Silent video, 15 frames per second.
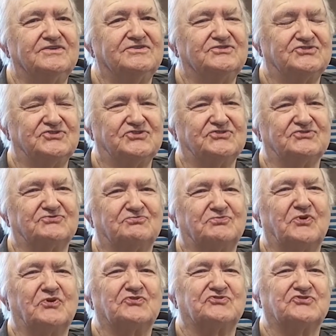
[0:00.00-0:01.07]
she was
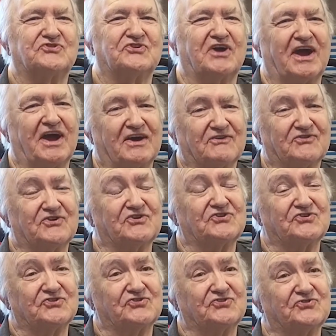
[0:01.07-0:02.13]
mostly having
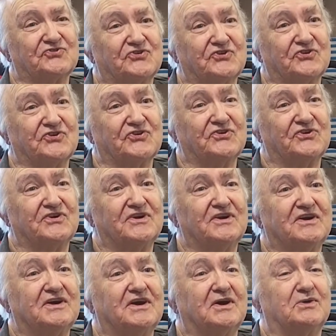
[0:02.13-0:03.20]
children,
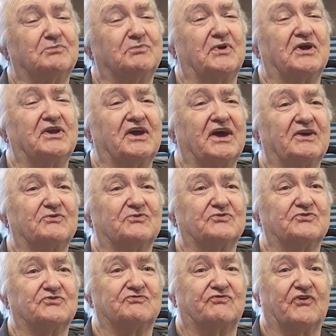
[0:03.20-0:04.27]
and my dad
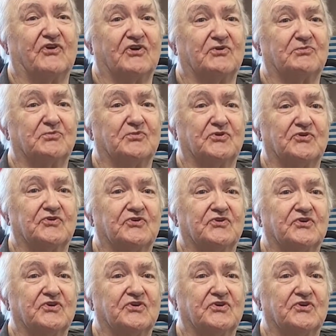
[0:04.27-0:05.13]
was a farmer